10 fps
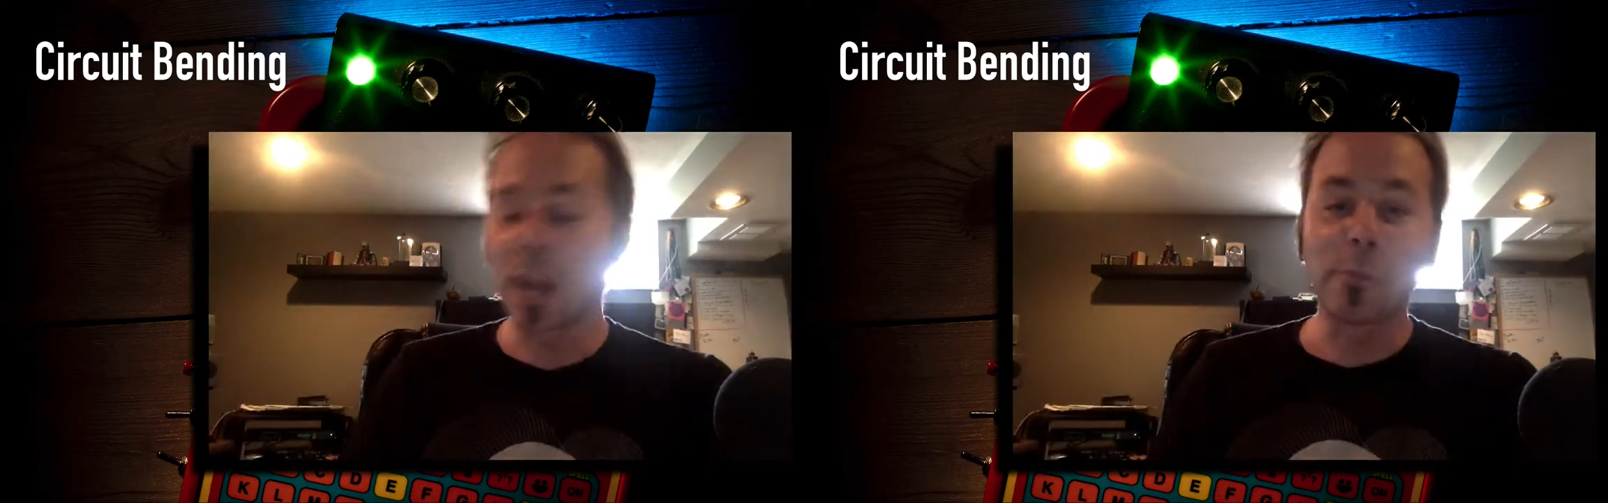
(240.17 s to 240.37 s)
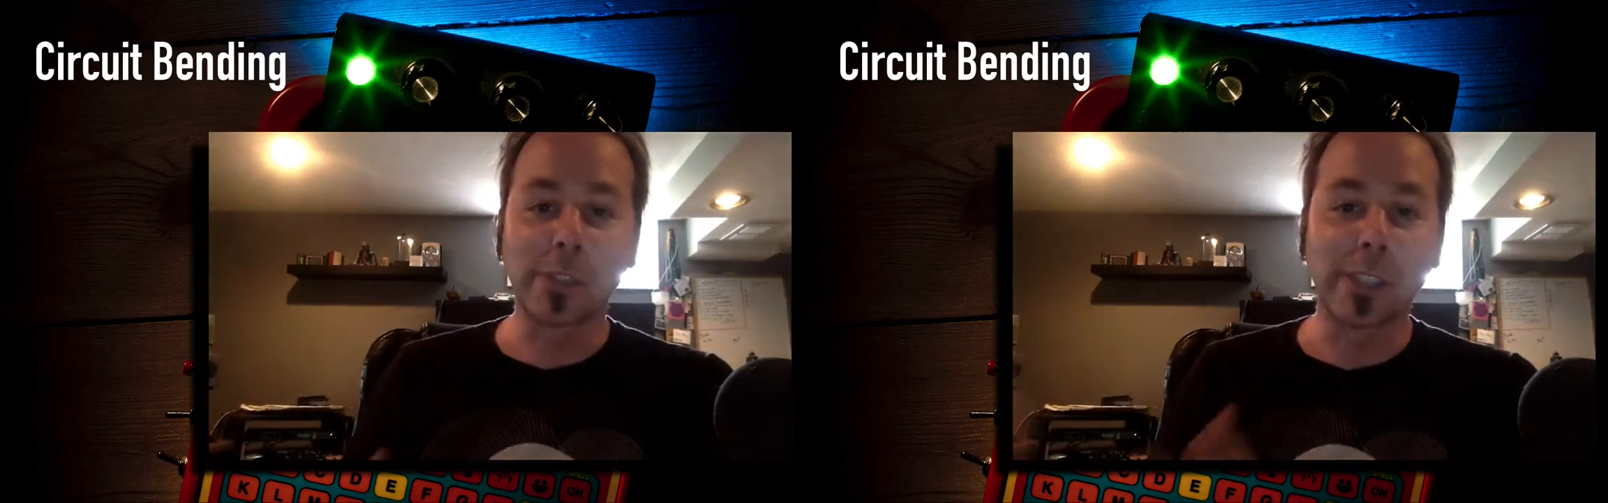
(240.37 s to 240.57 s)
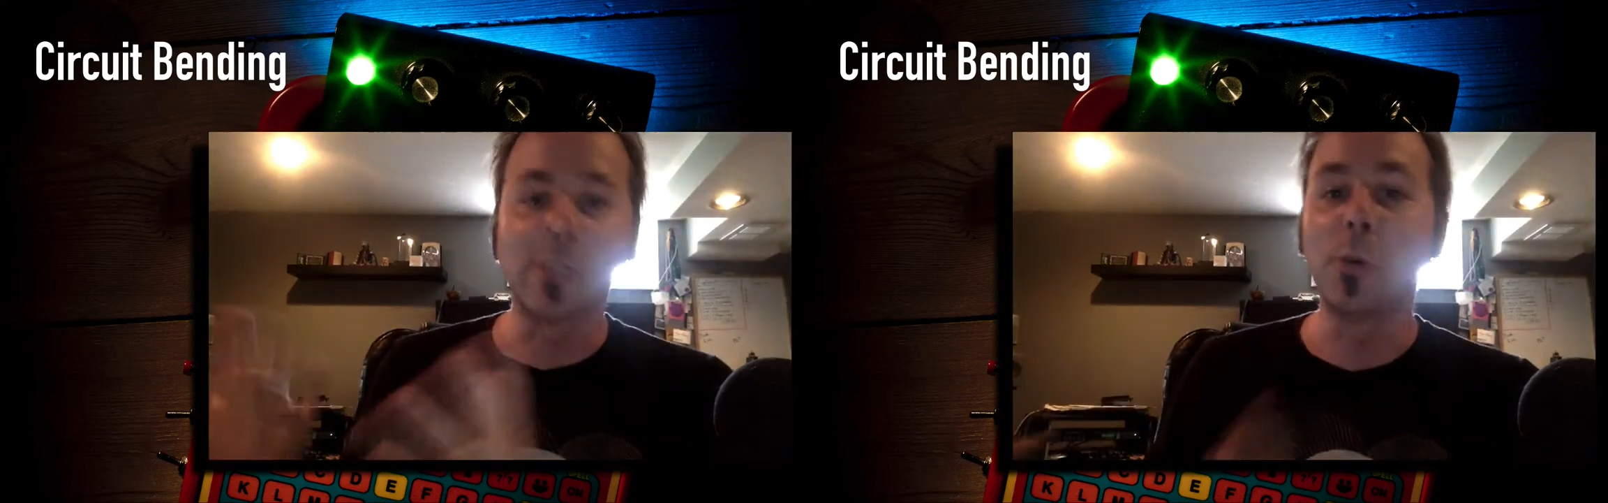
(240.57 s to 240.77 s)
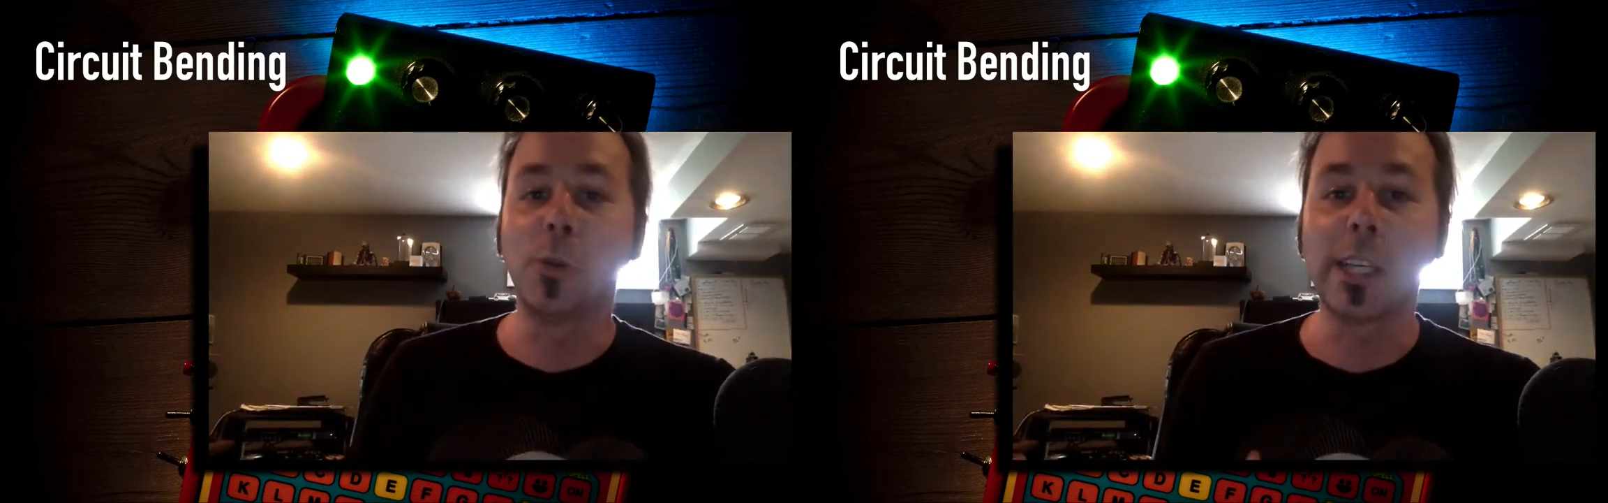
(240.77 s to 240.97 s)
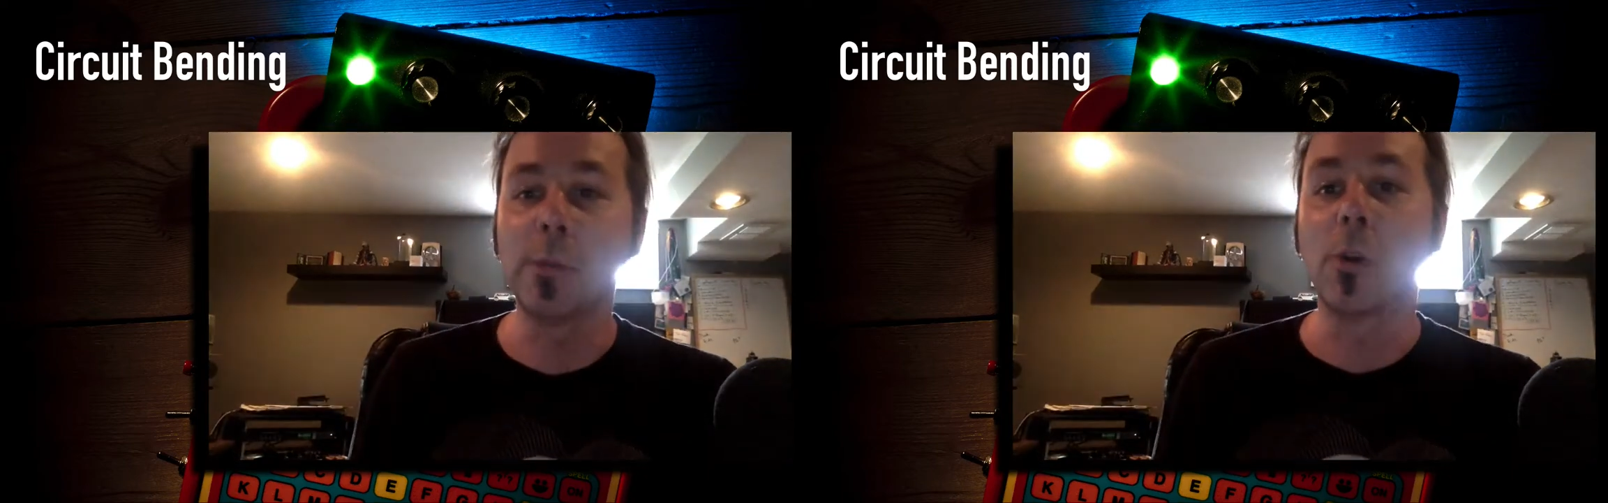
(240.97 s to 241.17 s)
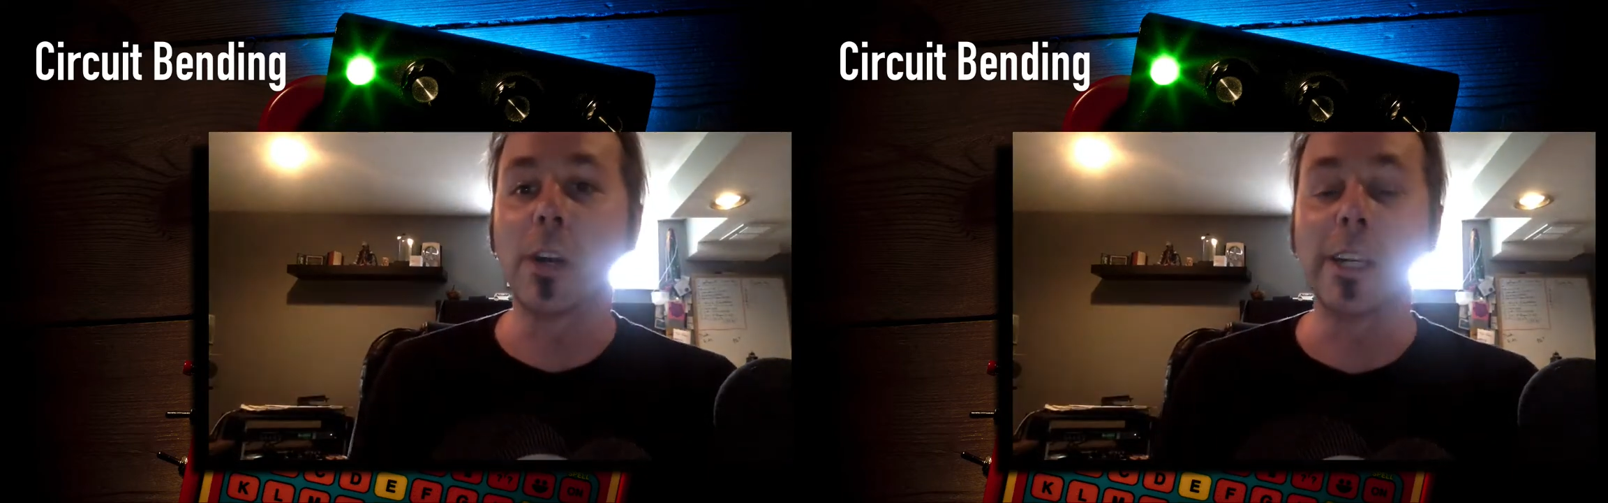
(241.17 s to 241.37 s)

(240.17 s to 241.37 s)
up with this cool keyboard.